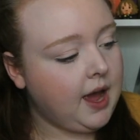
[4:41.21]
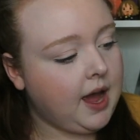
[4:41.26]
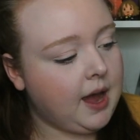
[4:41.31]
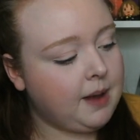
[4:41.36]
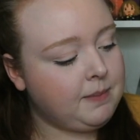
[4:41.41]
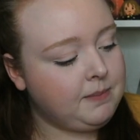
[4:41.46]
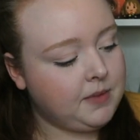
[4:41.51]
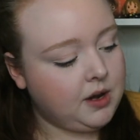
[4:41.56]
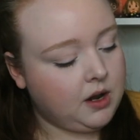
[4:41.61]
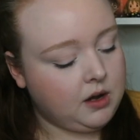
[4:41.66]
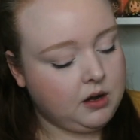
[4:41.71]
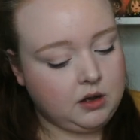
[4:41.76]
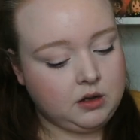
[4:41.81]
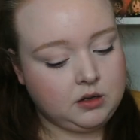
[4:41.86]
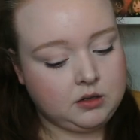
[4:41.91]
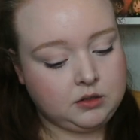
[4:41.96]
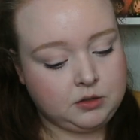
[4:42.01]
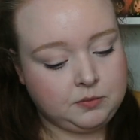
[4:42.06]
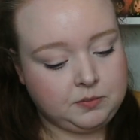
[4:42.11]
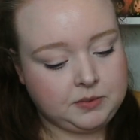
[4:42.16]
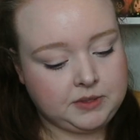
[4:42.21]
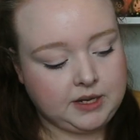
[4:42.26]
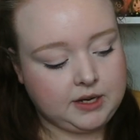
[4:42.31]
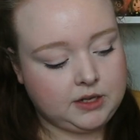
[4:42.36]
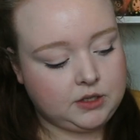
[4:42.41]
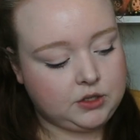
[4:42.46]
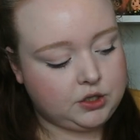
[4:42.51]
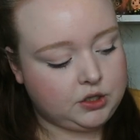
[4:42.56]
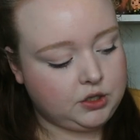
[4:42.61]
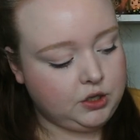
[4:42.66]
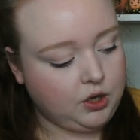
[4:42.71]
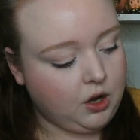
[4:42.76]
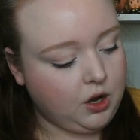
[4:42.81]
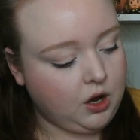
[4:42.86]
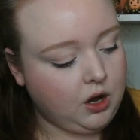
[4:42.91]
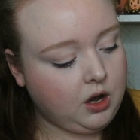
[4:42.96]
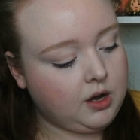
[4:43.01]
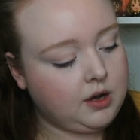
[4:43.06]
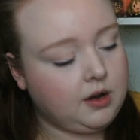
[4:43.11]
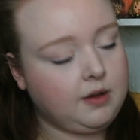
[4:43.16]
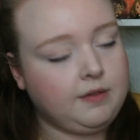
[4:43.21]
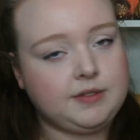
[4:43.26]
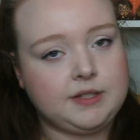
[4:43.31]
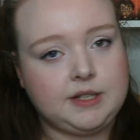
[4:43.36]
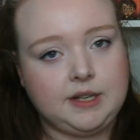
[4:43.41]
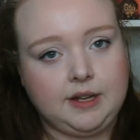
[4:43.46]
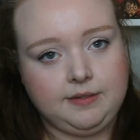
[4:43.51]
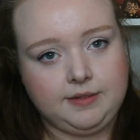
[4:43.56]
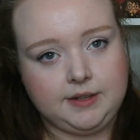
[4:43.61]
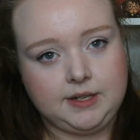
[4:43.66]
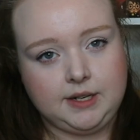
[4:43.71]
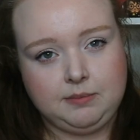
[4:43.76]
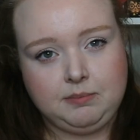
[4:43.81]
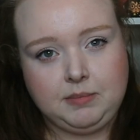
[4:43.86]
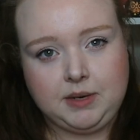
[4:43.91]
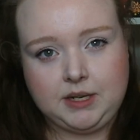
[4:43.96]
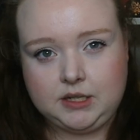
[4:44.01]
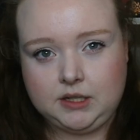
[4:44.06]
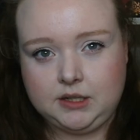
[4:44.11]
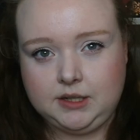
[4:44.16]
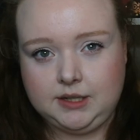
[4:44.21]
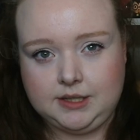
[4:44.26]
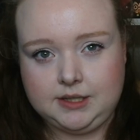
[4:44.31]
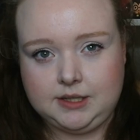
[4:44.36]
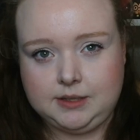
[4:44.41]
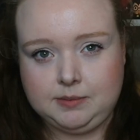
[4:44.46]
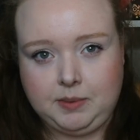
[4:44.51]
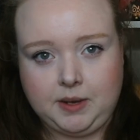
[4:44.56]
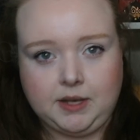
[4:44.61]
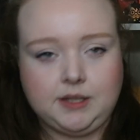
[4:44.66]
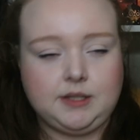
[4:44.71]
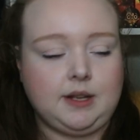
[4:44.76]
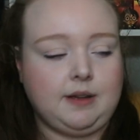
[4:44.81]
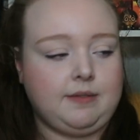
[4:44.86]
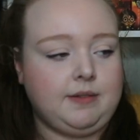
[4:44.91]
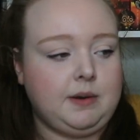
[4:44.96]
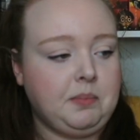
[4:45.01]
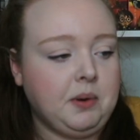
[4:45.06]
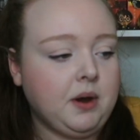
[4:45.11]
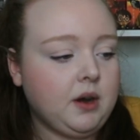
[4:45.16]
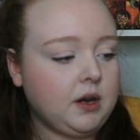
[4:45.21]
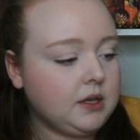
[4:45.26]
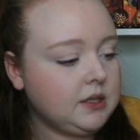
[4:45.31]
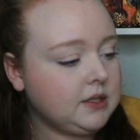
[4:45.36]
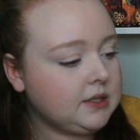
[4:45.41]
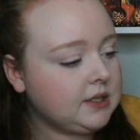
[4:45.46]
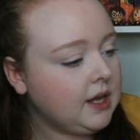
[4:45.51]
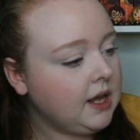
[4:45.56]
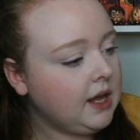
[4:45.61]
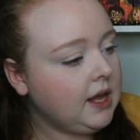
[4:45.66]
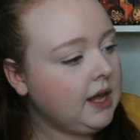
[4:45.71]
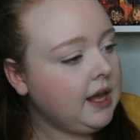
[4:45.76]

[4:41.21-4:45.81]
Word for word: I'm not 100% sure, and obviously if I didn't mention, this is by Stephanie Perkins.